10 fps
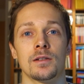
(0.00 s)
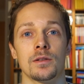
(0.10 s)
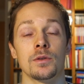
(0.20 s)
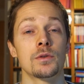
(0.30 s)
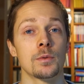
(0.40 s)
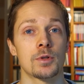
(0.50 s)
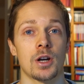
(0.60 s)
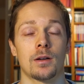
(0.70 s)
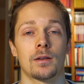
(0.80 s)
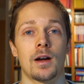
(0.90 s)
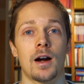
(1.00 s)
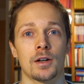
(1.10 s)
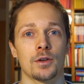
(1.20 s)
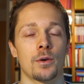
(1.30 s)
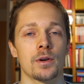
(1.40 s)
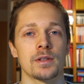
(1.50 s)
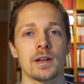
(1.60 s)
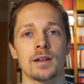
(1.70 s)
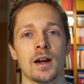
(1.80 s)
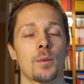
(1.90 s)
YouTube channel Hardcore
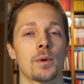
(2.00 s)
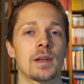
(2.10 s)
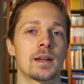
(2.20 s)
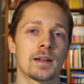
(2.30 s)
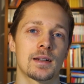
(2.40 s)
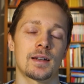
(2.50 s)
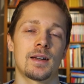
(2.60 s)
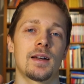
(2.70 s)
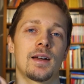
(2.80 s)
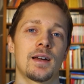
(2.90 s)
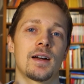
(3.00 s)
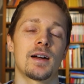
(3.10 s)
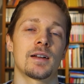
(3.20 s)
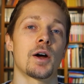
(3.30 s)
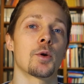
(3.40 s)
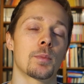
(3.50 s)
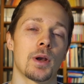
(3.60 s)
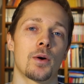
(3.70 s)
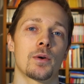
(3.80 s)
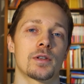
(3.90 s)
Zen. I will link down
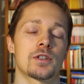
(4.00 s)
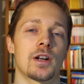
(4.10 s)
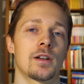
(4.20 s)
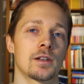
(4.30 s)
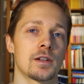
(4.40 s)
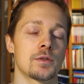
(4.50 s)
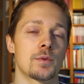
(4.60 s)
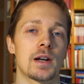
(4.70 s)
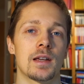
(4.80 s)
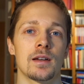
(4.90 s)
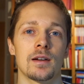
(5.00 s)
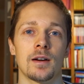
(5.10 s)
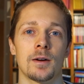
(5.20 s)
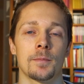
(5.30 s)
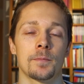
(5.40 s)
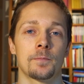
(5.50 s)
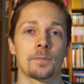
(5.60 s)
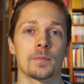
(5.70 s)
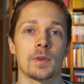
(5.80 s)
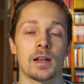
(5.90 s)
below his channel. He's really
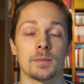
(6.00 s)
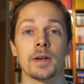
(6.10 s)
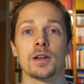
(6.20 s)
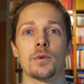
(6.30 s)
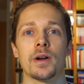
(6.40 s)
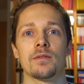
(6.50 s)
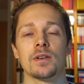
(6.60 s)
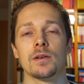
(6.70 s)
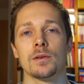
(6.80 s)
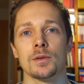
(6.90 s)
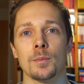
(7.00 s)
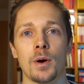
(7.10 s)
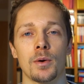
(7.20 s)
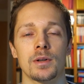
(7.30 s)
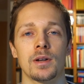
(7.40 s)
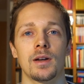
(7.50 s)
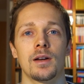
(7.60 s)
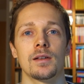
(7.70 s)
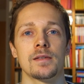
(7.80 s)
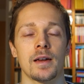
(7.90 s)
has many great videos about
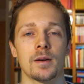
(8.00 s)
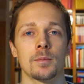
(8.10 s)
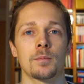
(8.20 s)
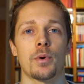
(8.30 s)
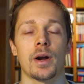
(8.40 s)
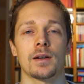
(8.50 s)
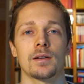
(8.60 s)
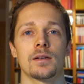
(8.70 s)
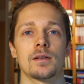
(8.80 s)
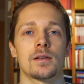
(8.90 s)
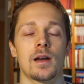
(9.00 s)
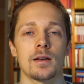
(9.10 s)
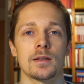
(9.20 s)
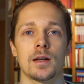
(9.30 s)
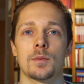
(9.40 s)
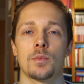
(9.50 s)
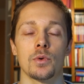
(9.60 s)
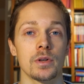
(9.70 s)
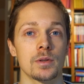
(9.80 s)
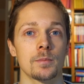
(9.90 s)
Zen practice, Zazen,
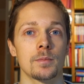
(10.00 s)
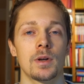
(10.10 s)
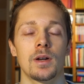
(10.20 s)
Buddhism,